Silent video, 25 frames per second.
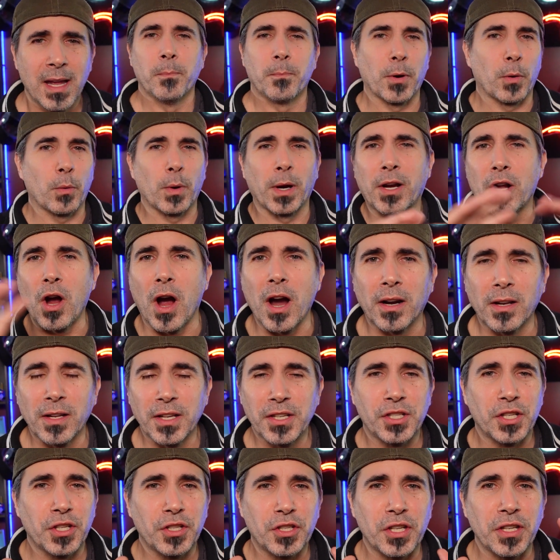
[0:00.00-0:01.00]
But
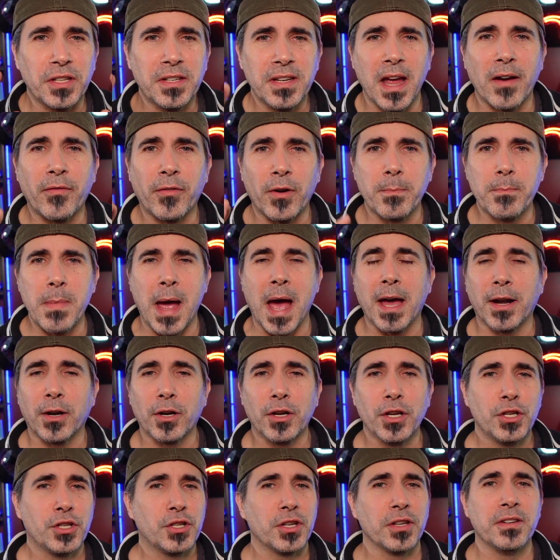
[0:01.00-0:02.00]
regardless, it should never matter.
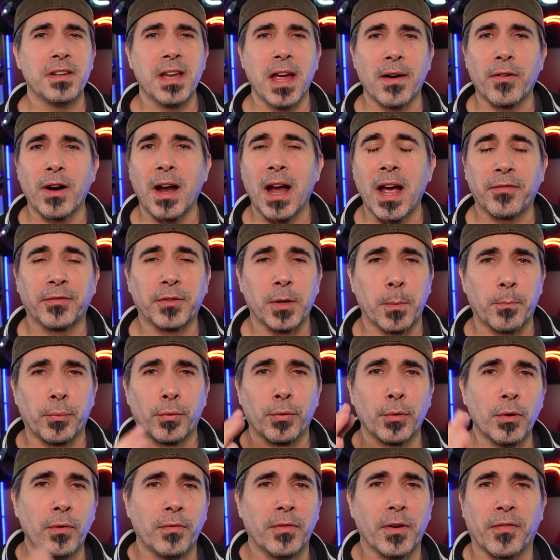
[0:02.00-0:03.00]
You should never have to
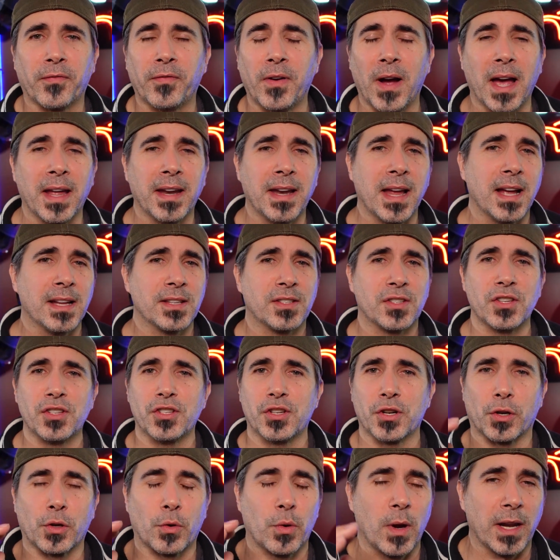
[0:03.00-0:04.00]
prove your finances,
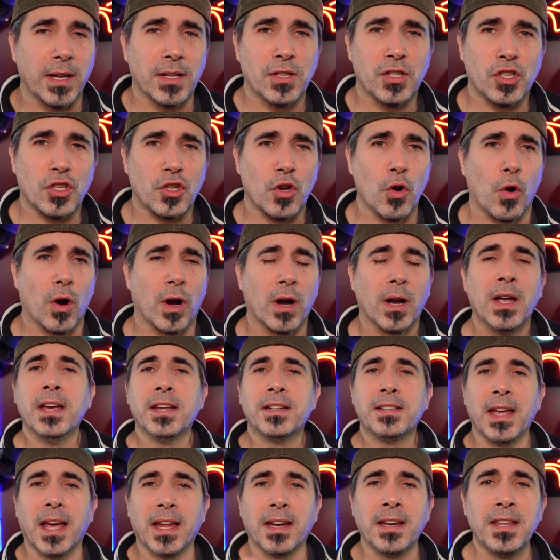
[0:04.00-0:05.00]
your credit score
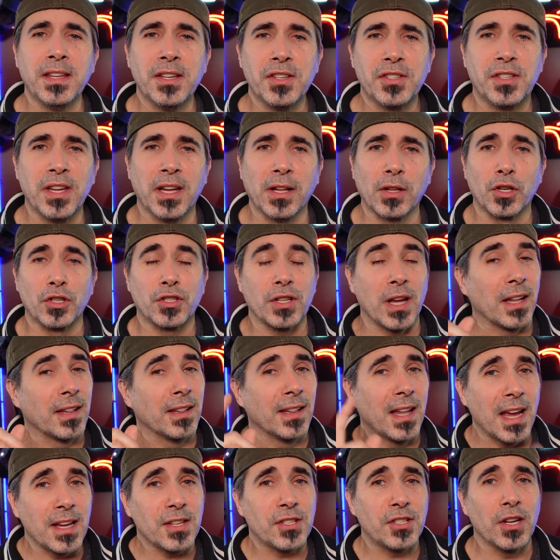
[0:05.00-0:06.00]
to any of these dealers
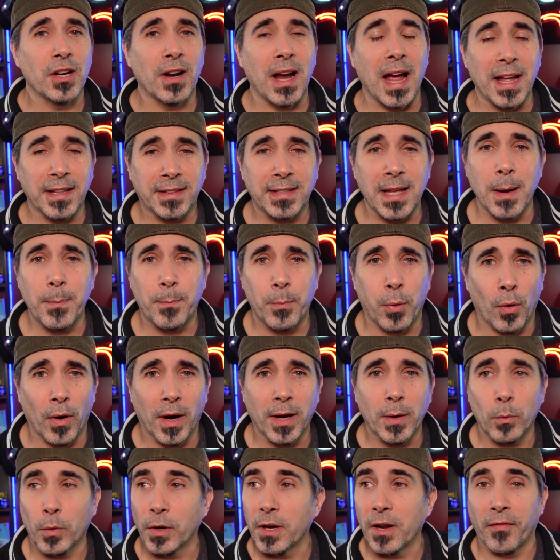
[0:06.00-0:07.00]
unless you're at that
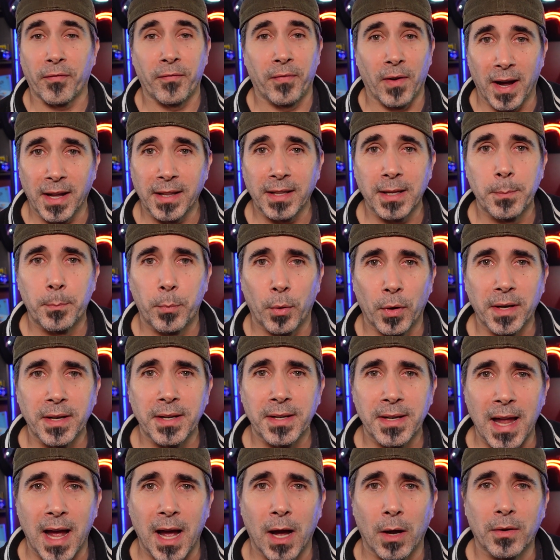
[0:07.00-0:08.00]
point where you're finally
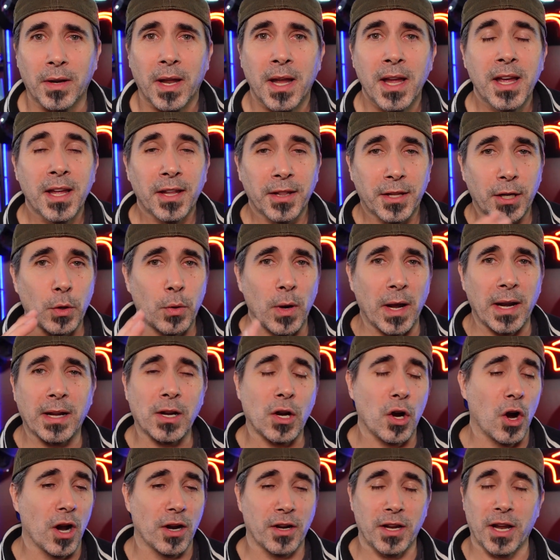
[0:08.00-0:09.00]
putting down the credit
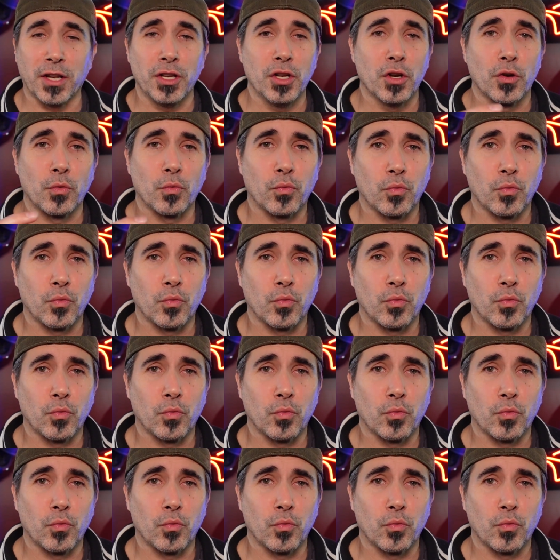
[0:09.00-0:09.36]
card and you're